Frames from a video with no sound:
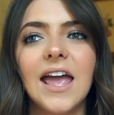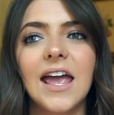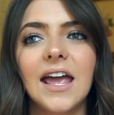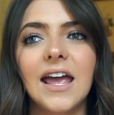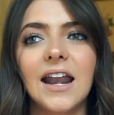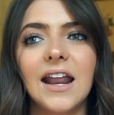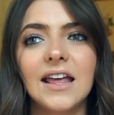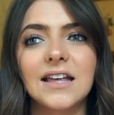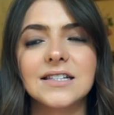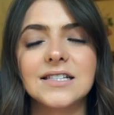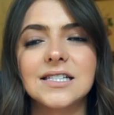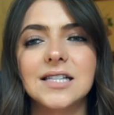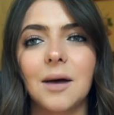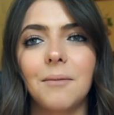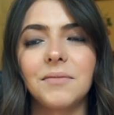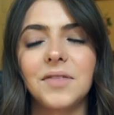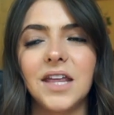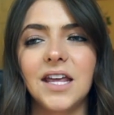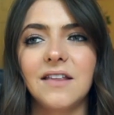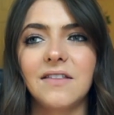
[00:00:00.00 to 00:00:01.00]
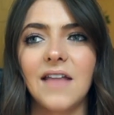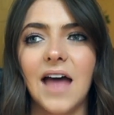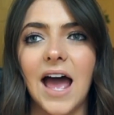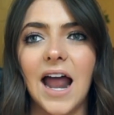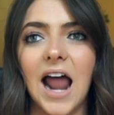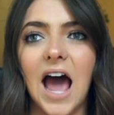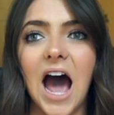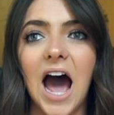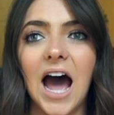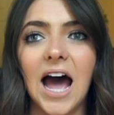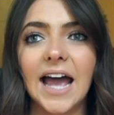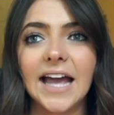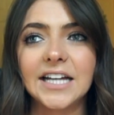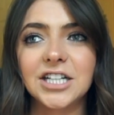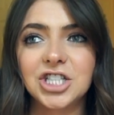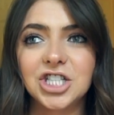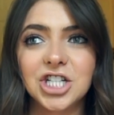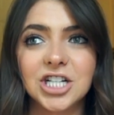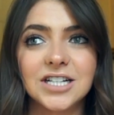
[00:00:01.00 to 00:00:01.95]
It is something that I